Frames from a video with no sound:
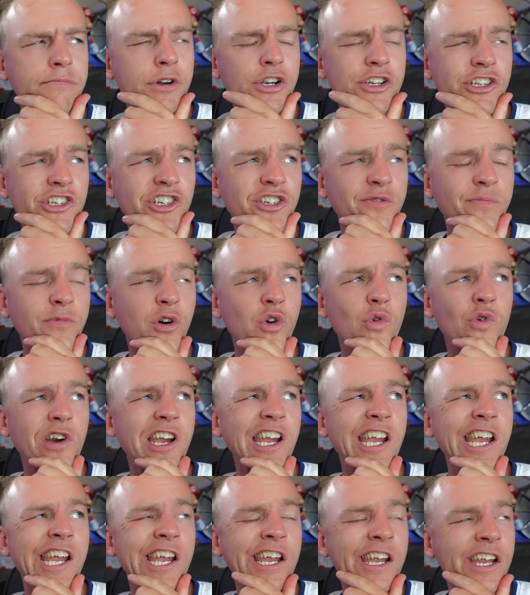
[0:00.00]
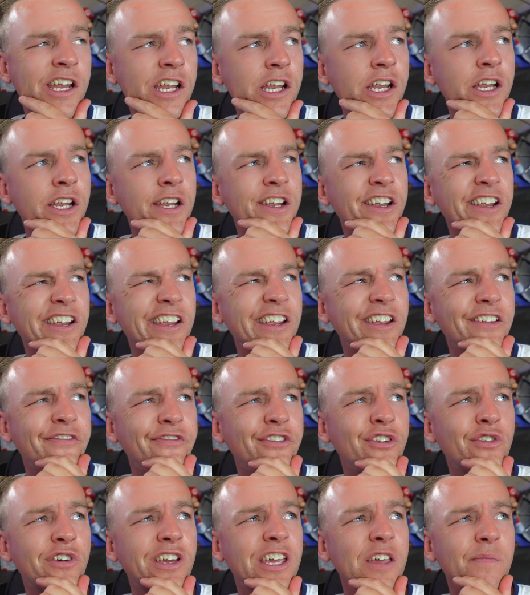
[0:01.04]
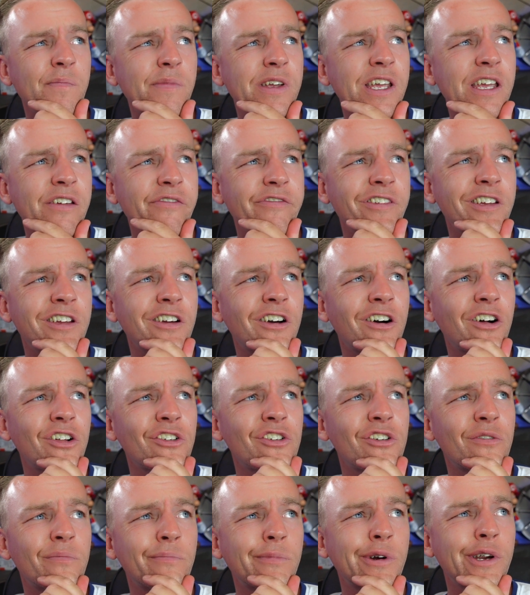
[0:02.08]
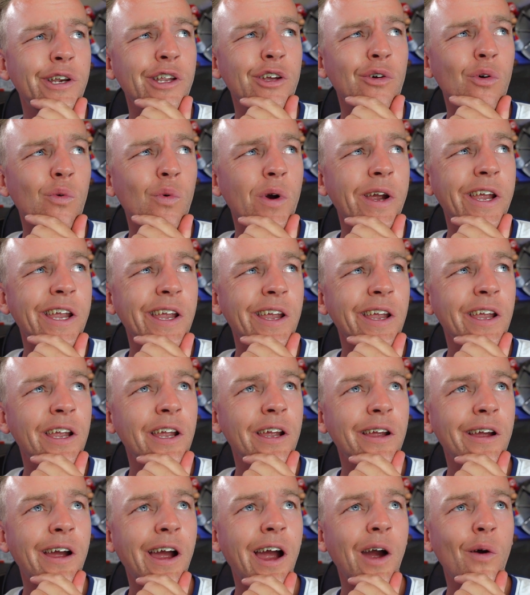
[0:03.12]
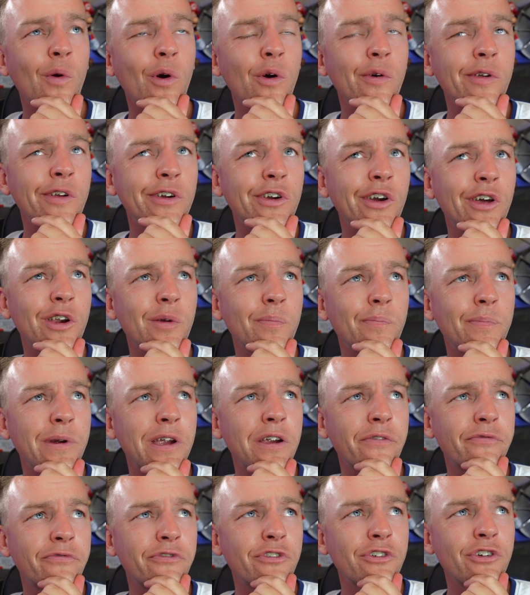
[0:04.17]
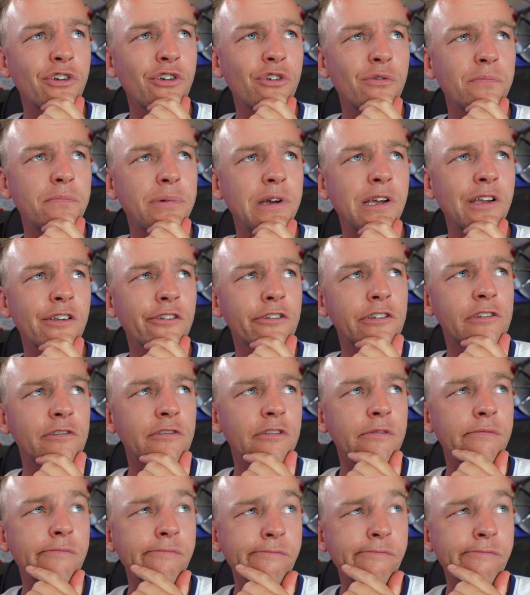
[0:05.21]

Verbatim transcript: But Smokey, if you keep giving all your money away, how are you gonna pay for your bills?